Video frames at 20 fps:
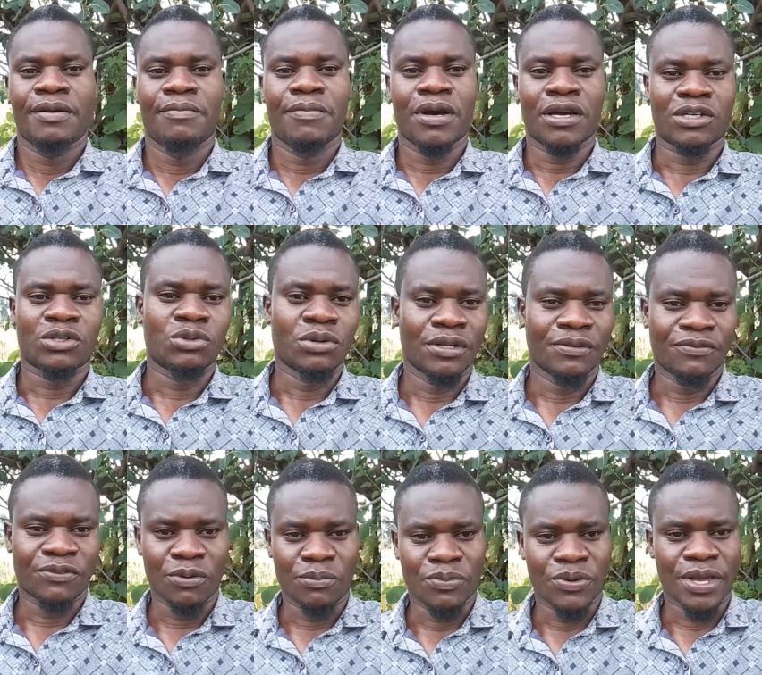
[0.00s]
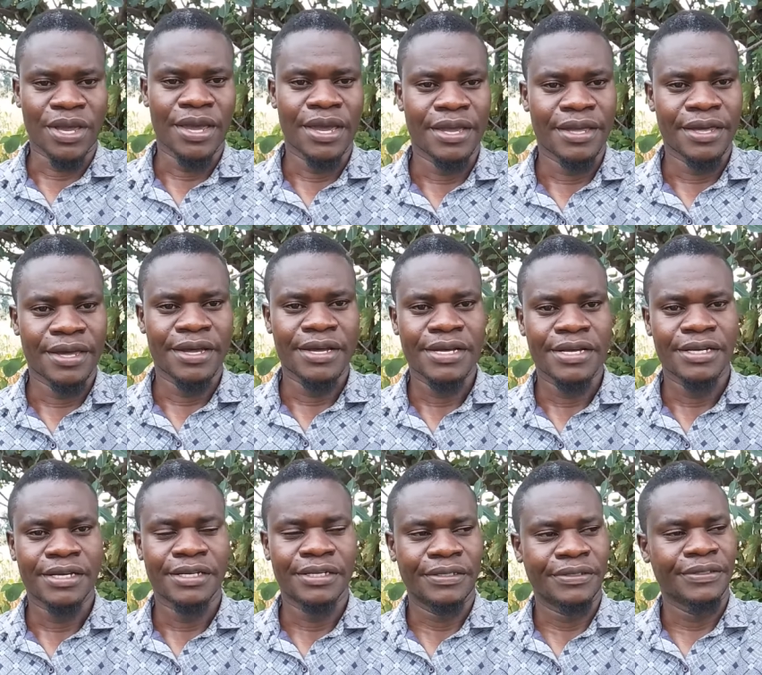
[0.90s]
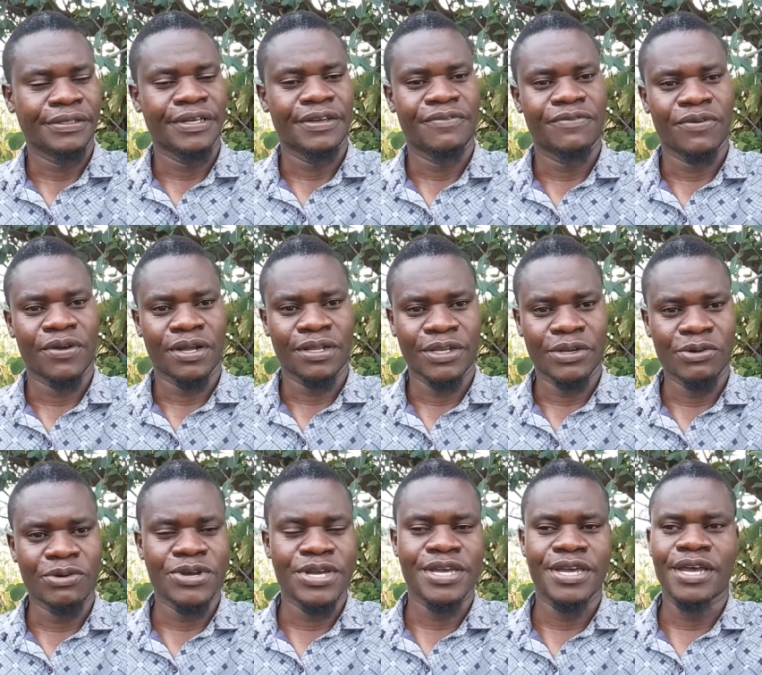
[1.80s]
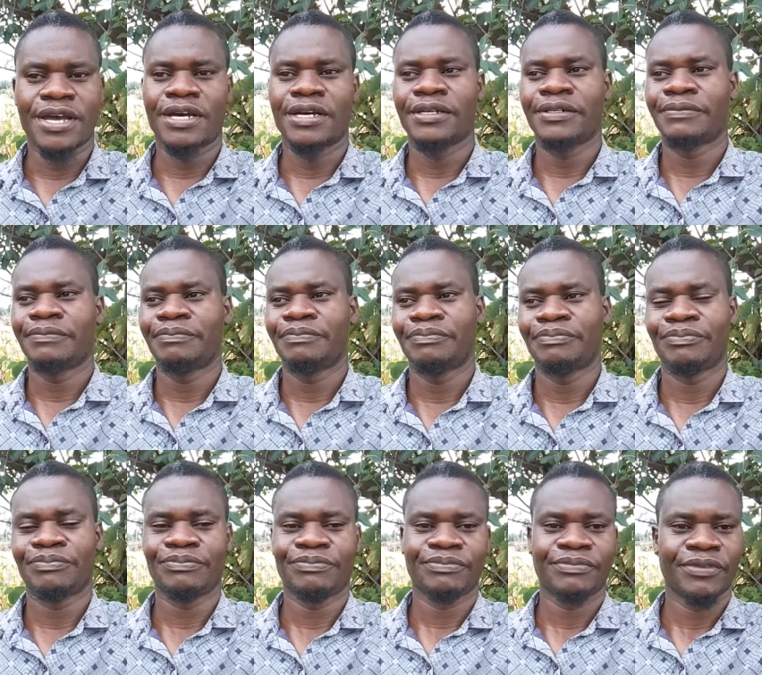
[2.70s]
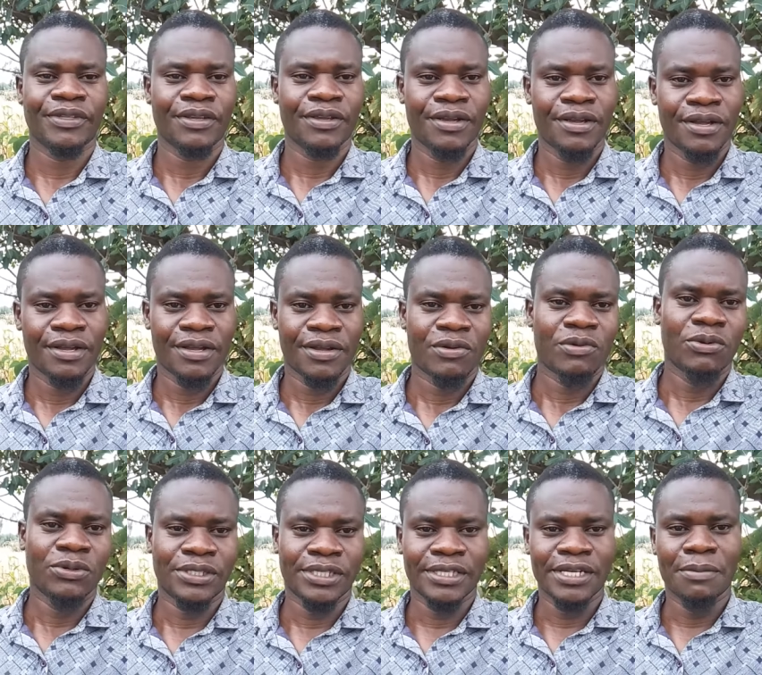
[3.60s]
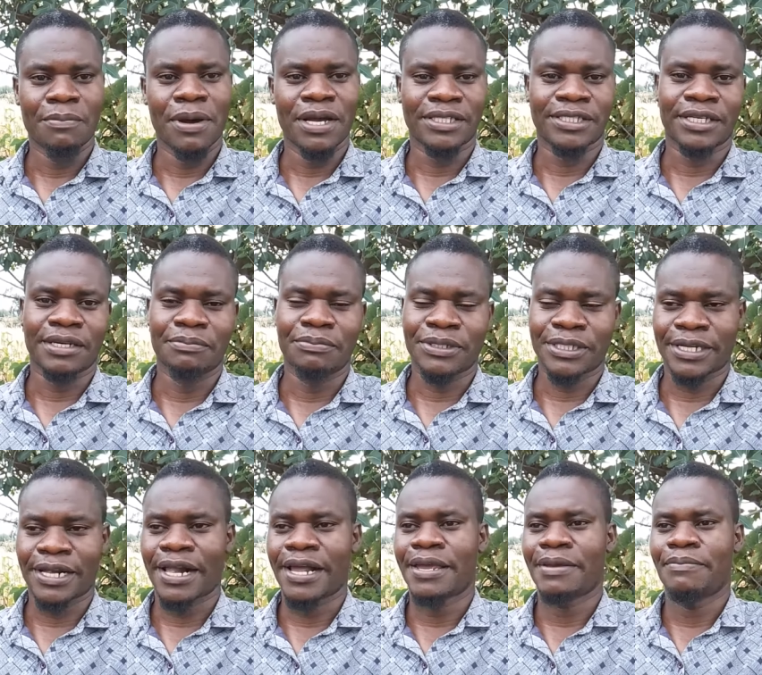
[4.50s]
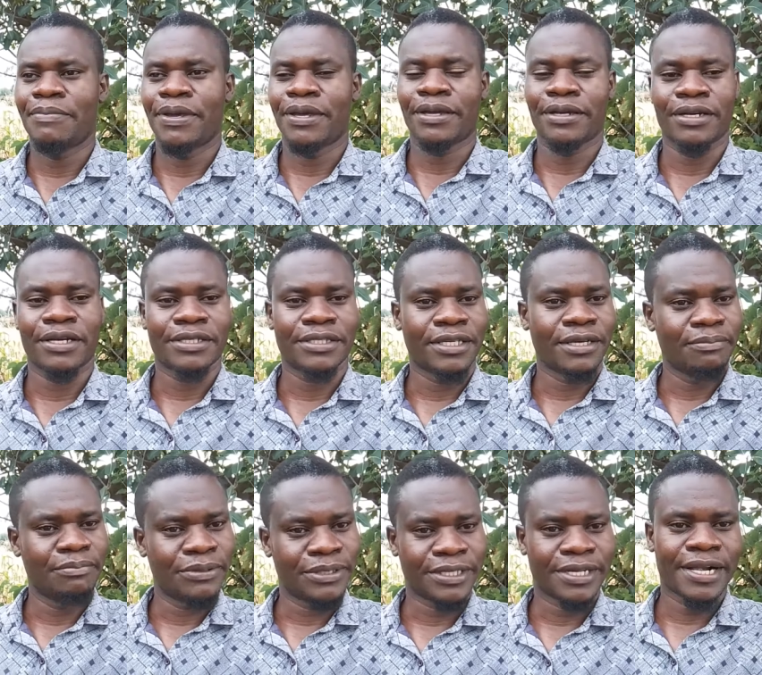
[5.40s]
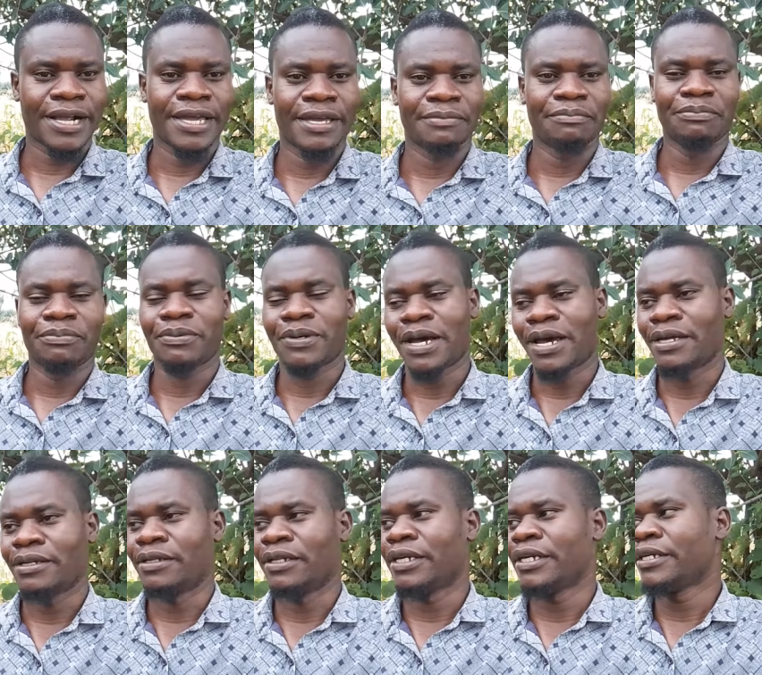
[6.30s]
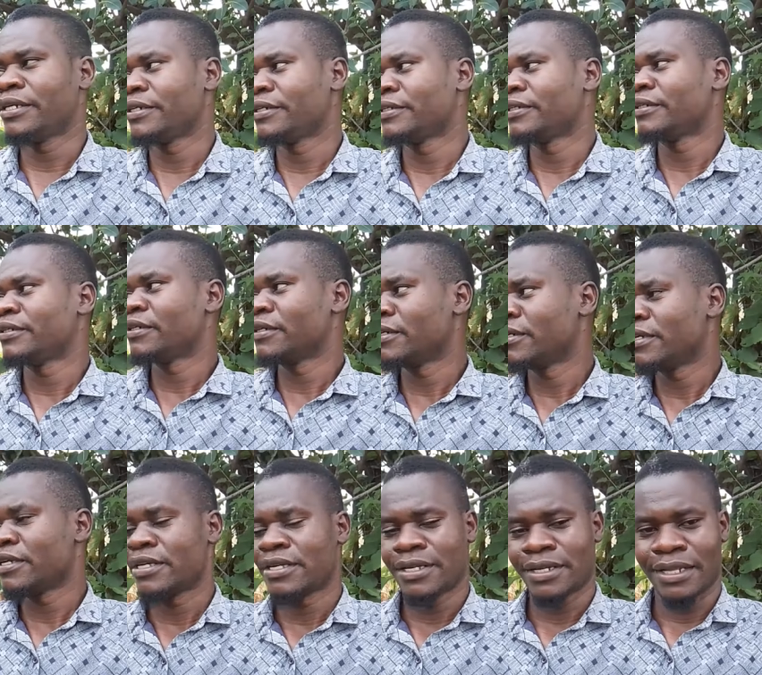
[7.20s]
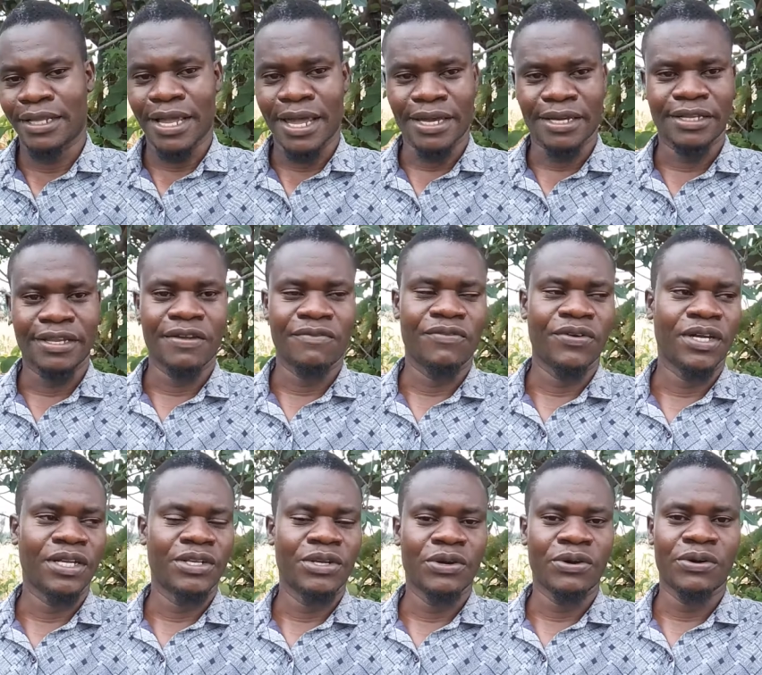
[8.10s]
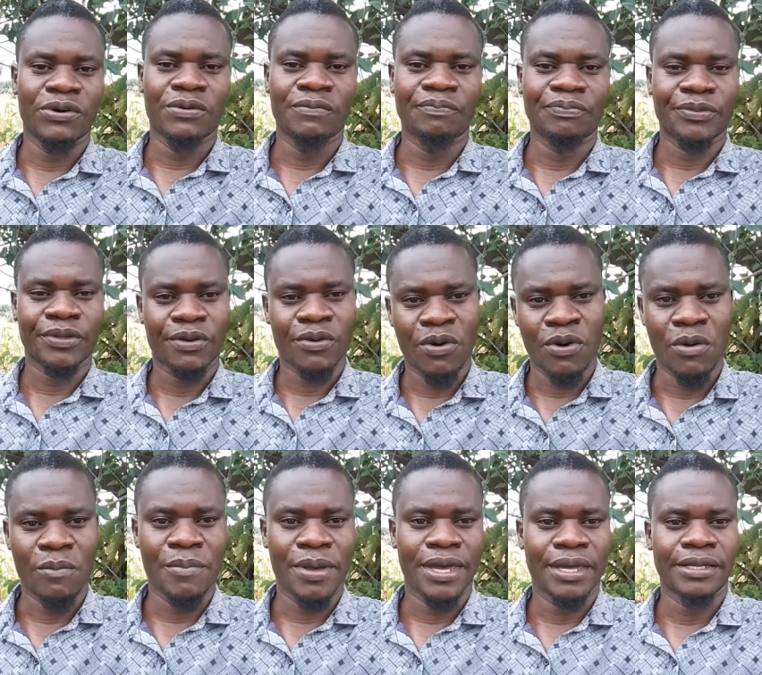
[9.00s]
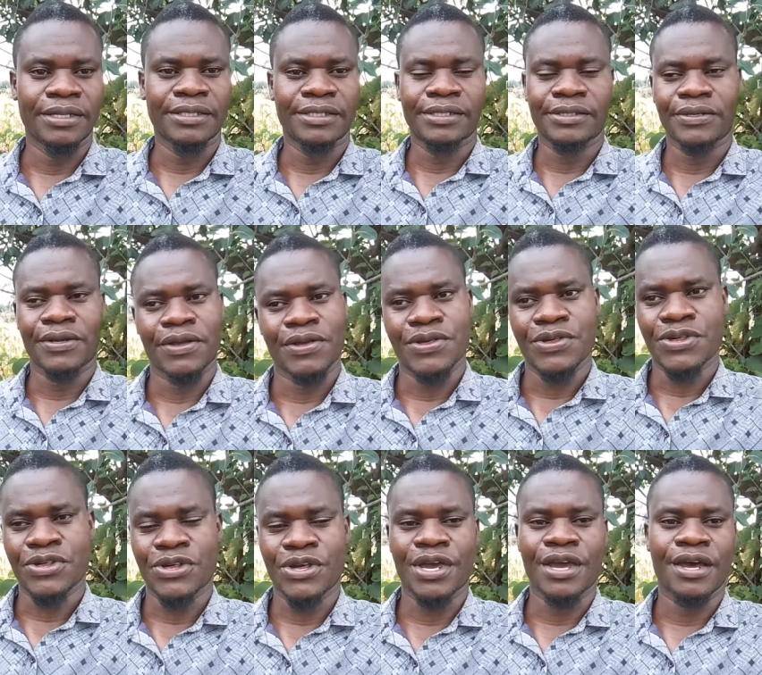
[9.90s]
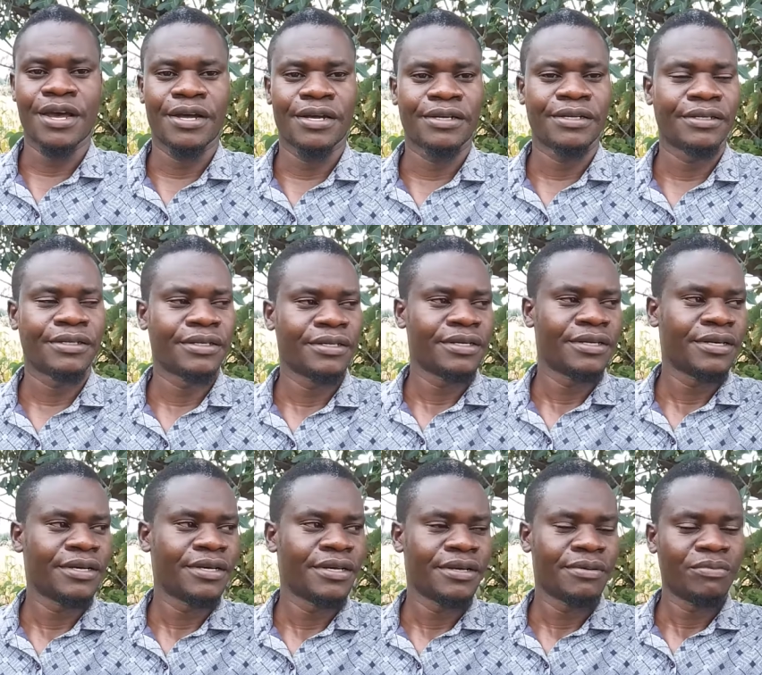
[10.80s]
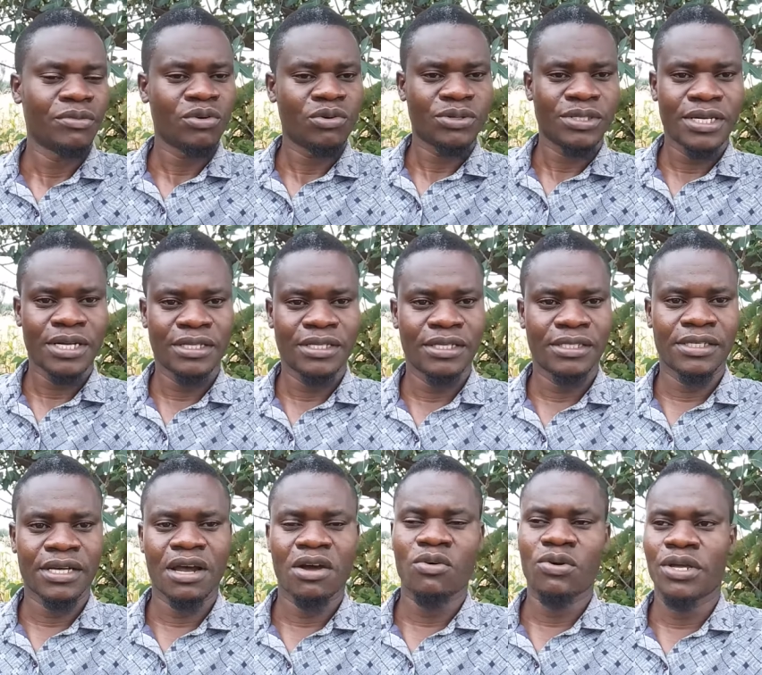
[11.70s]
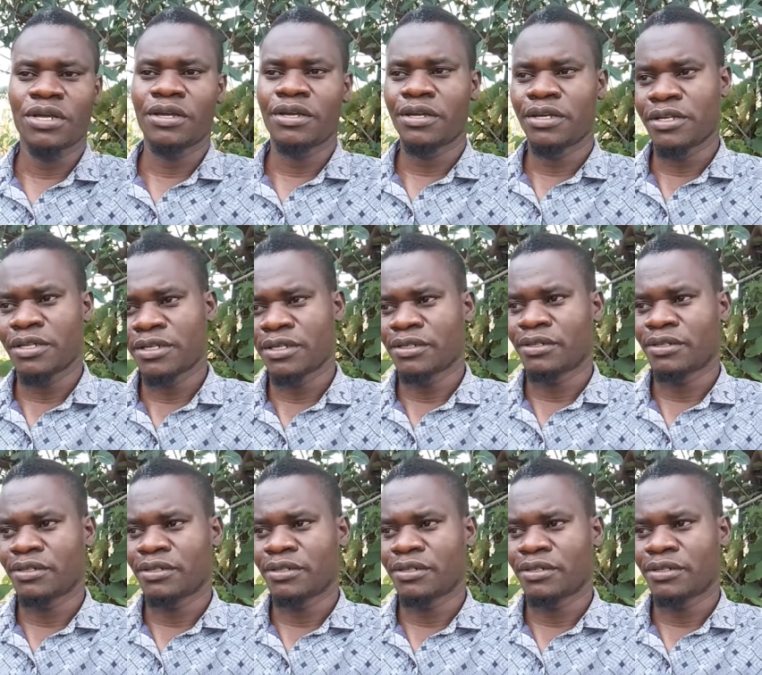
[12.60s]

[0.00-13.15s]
max one from kenya if you are new here consider by subscribing subscribe kindly like the video comment share because that is how we